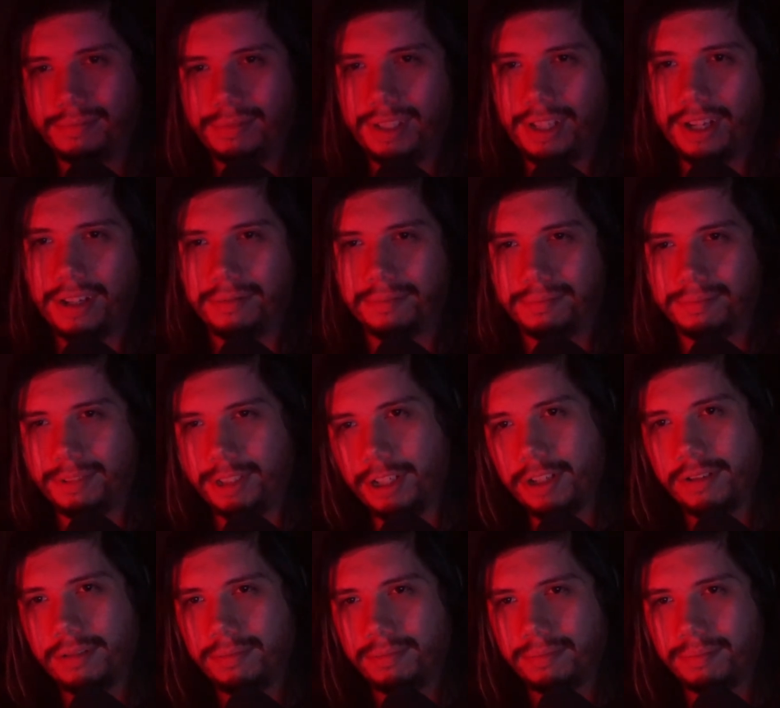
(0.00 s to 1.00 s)
Yeah, you
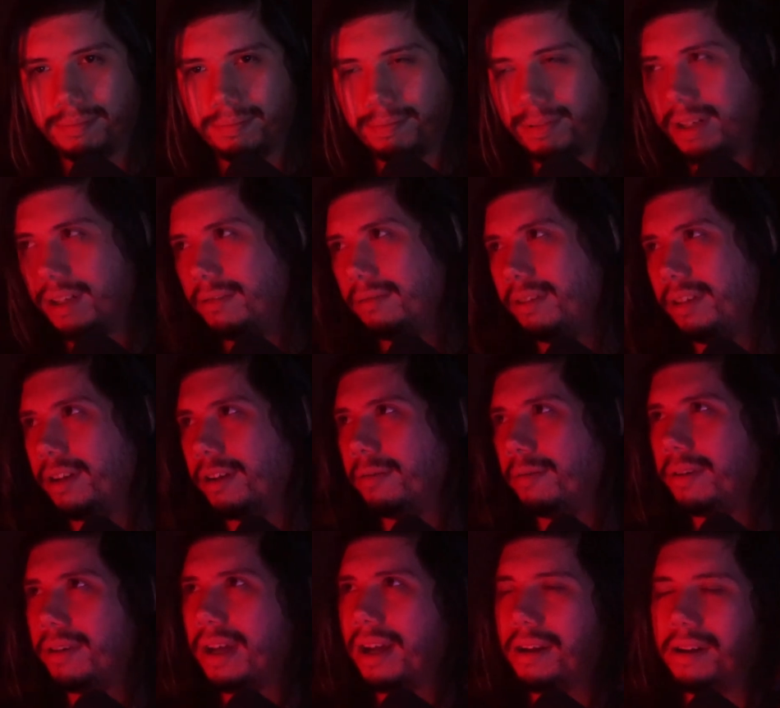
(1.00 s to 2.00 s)
know. But, you
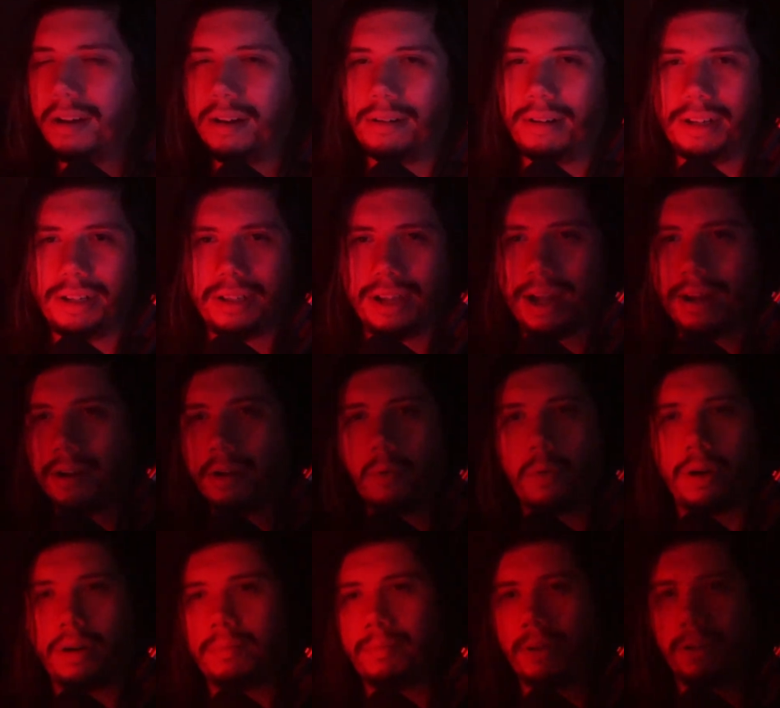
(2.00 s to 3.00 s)
know, I don't know
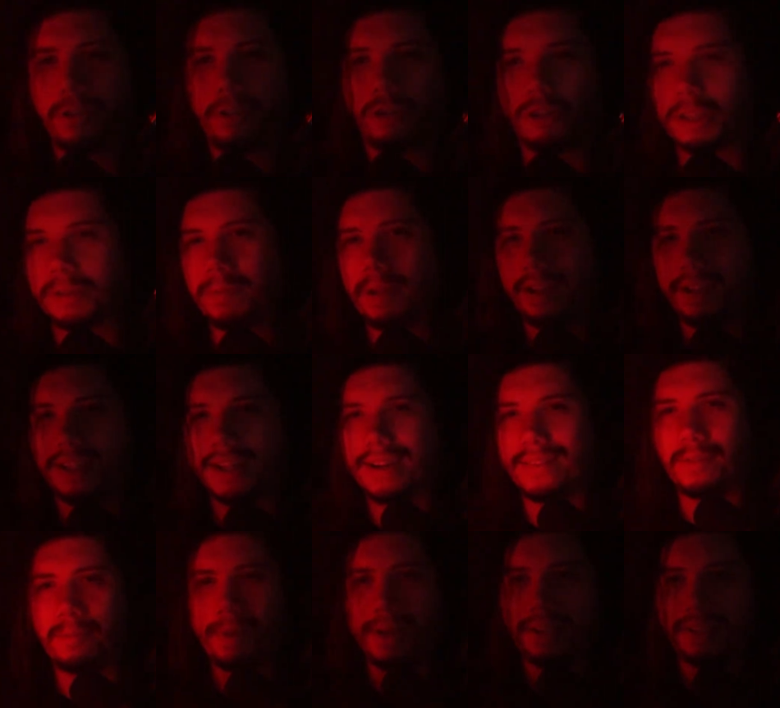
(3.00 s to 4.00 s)
what much you're expecting out
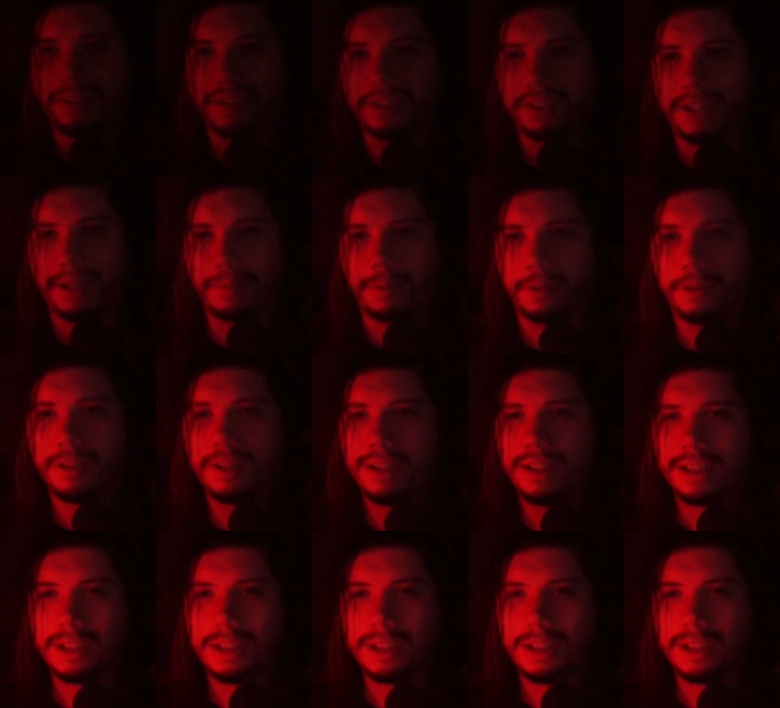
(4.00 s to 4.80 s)
of a base Lightsaber.